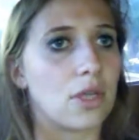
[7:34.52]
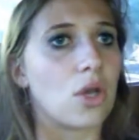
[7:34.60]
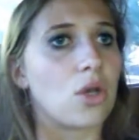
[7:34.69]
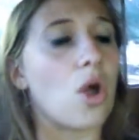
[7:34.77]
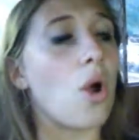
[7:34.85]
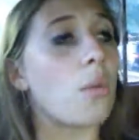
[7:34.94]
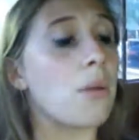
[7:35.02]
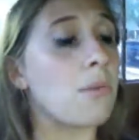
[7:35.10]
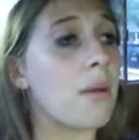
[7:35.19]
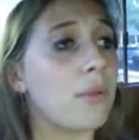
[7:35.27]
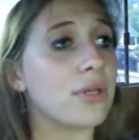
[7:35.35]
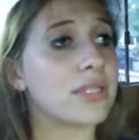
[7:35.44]
No,
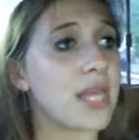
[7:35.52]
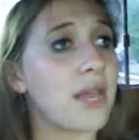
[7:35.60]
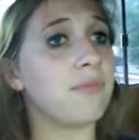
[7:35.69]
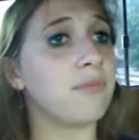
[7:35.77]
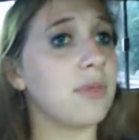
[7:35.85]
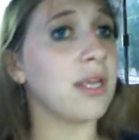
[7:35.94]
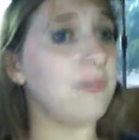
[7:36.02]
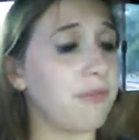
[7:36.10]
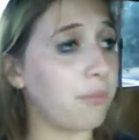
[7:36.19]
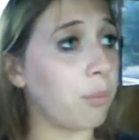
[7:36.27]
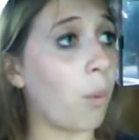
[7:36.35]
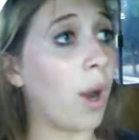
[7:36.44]
remember it said
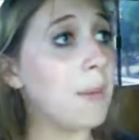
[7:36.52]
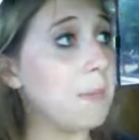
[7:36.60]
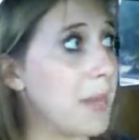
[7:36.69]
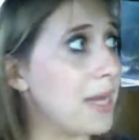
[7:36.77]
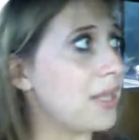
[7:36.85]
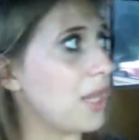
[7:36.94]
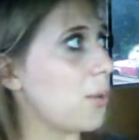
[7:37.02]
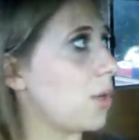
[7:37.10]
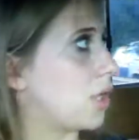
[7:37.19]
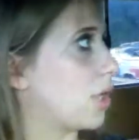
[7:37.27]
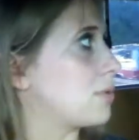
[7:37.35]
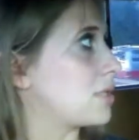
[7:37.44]
in 1 minute they were
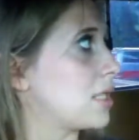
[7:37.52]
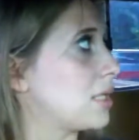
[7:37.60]
closing?